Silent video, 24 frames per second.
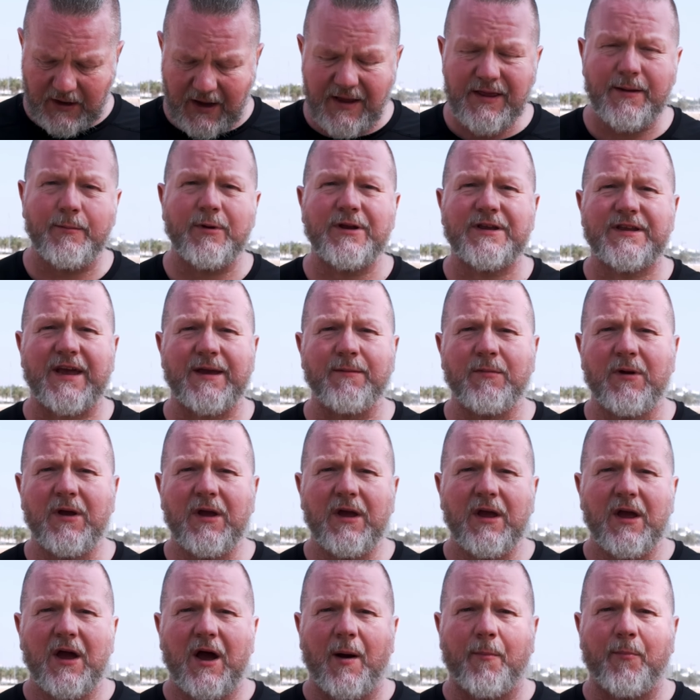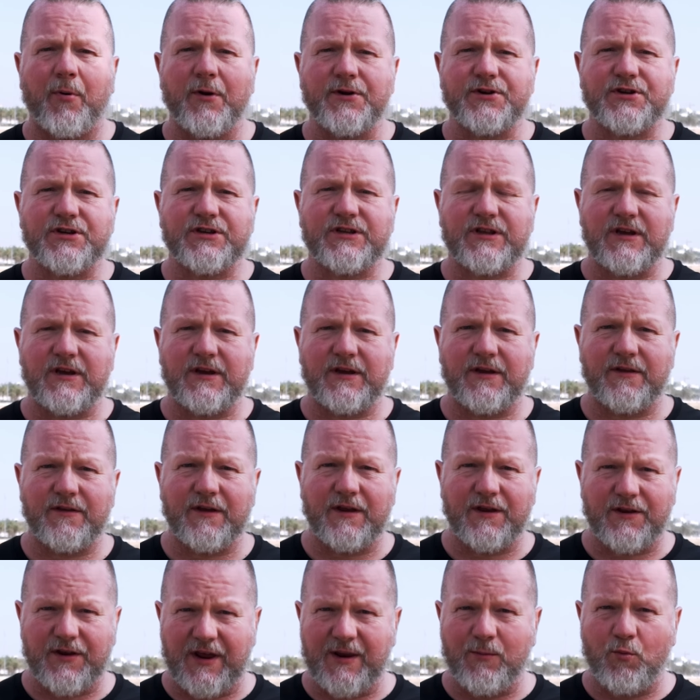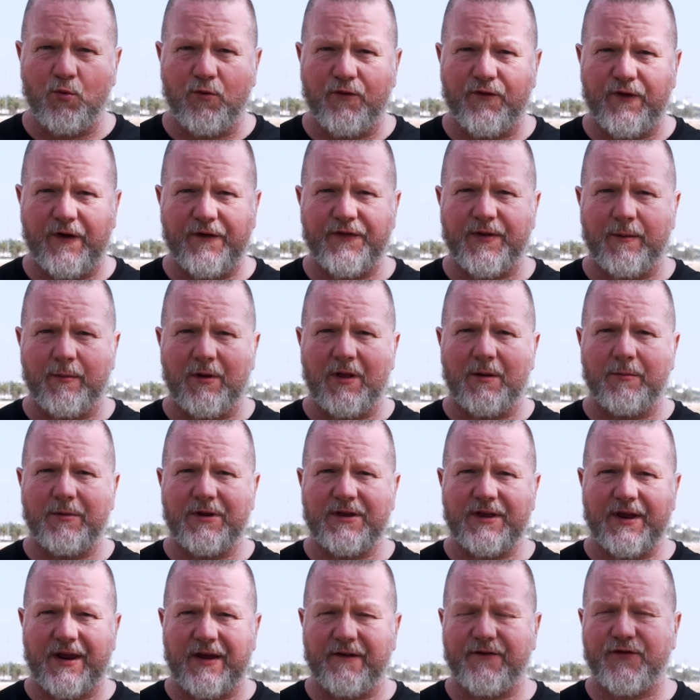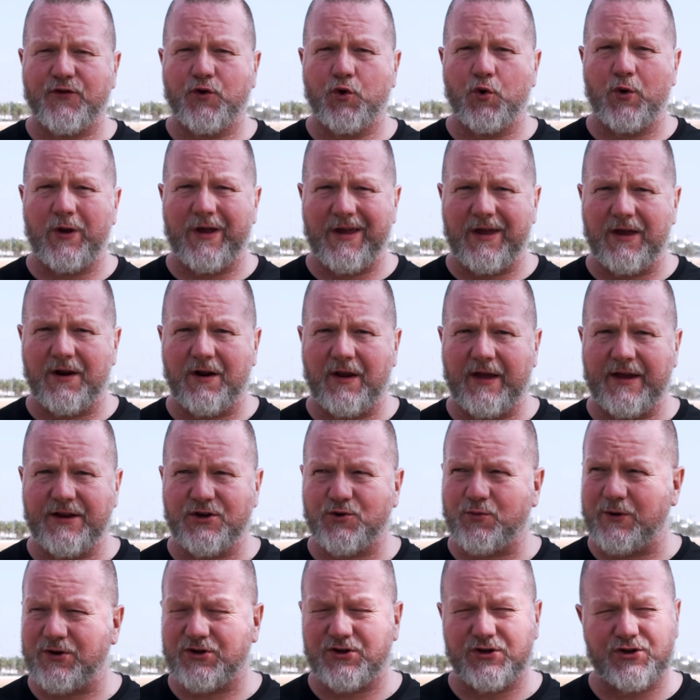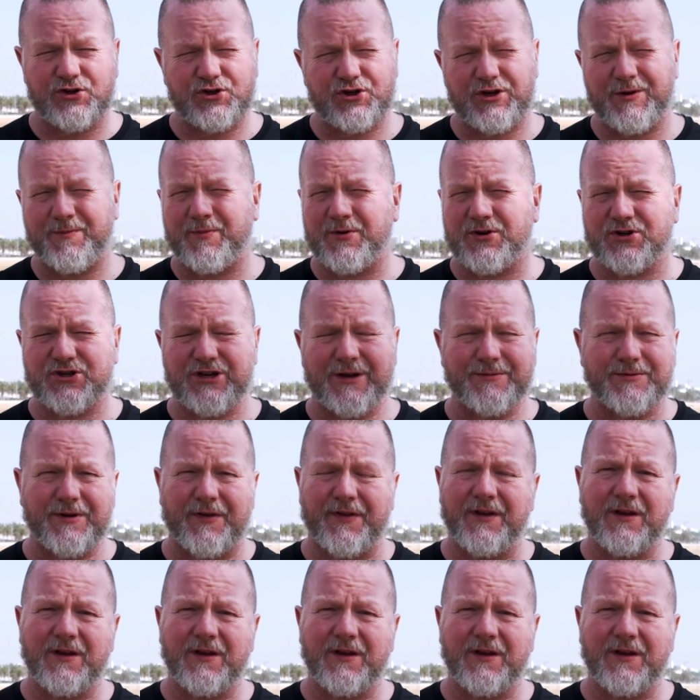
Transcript: In the meantime, I purchased the incredible 50mm f2 Air lens, which is cheap as chips.